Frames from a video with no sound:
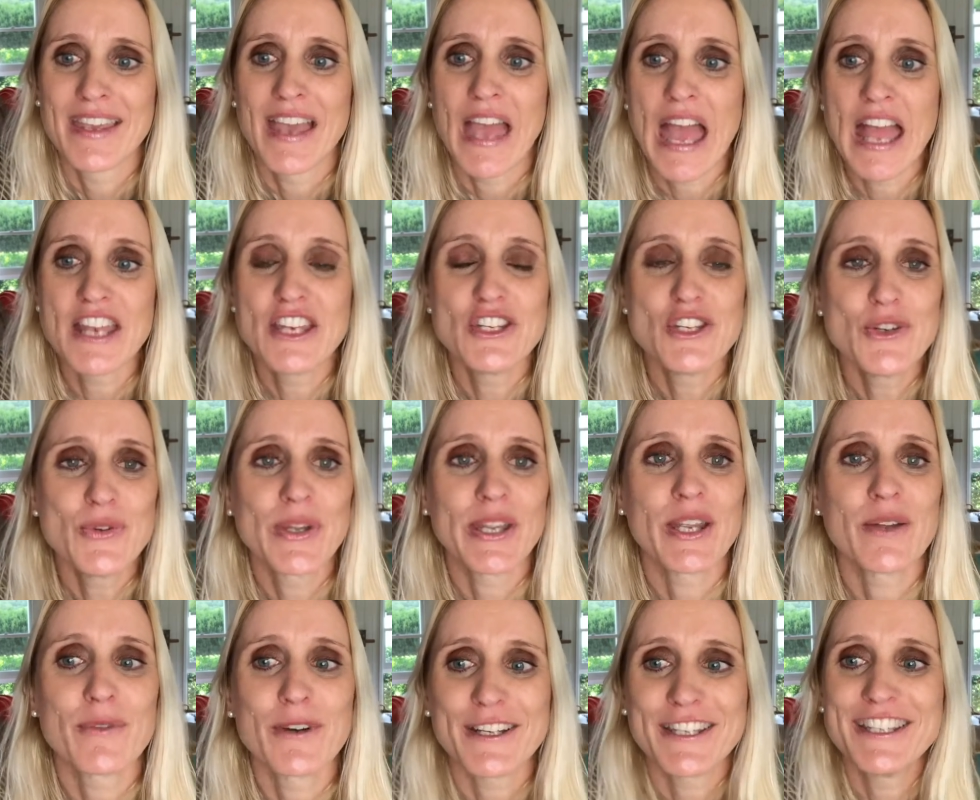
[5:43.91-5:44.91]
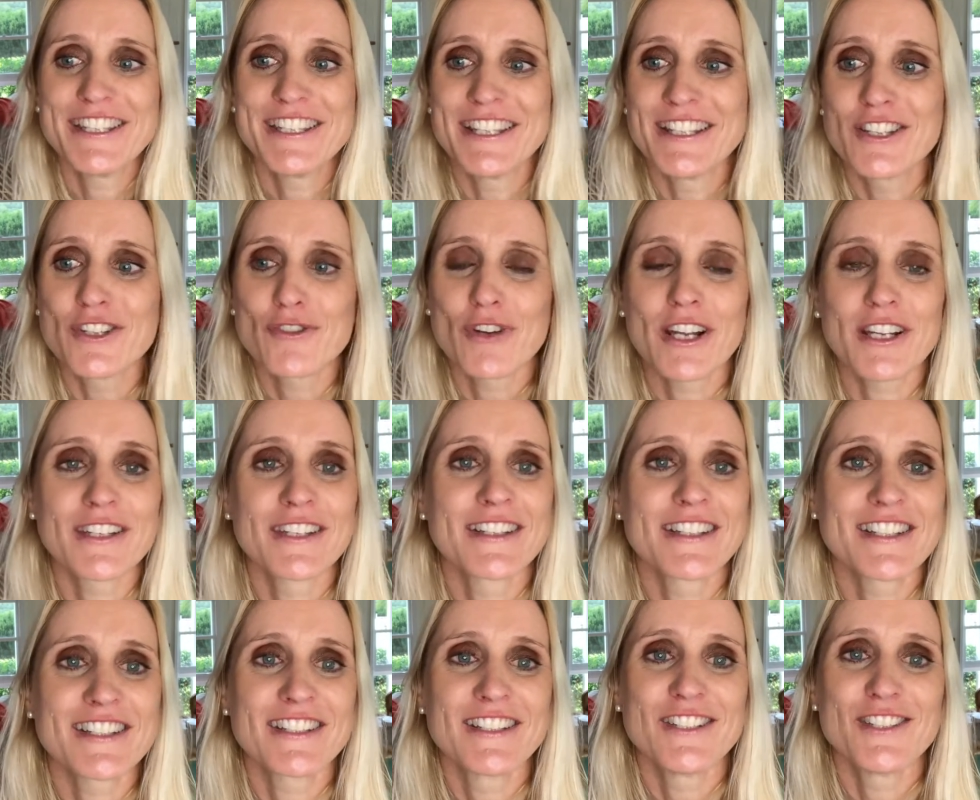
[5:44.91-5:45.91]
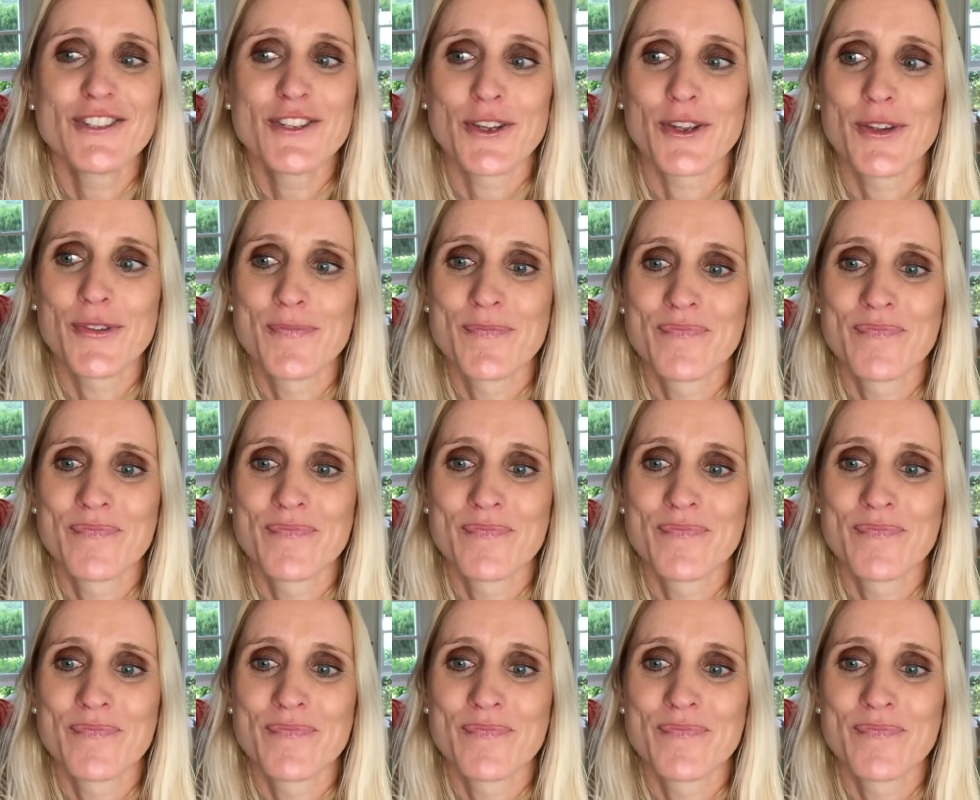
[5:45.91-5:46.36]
and doing what he's instructed us to do.